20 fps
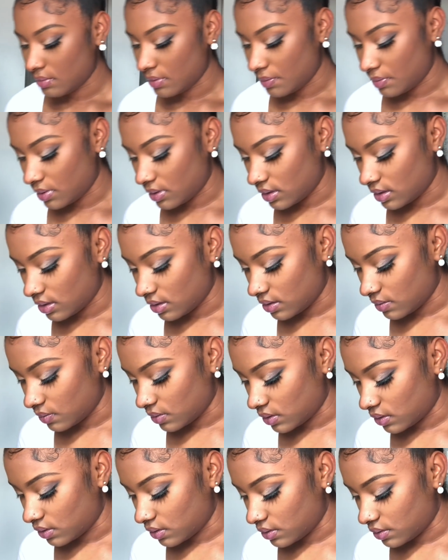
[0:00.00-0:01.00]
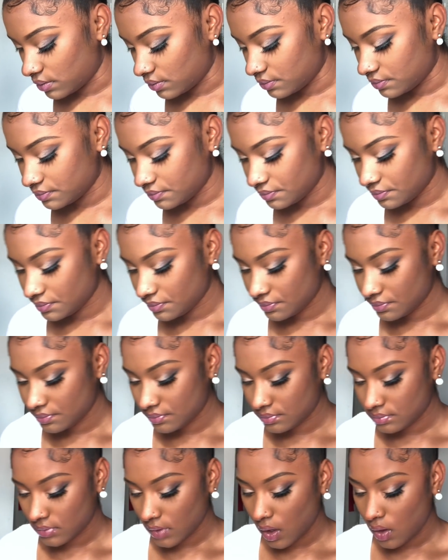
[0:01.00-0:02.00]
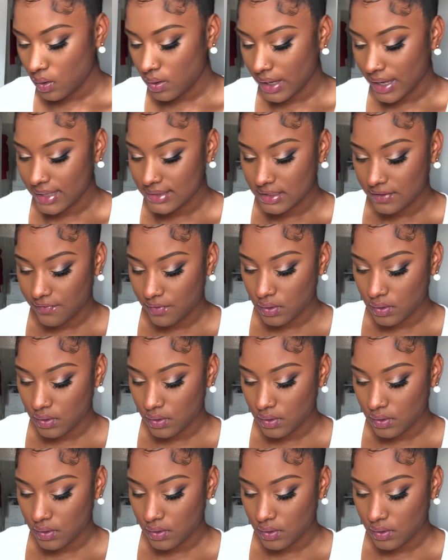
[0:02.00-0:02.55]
I'll put the other one on. Oh guys, I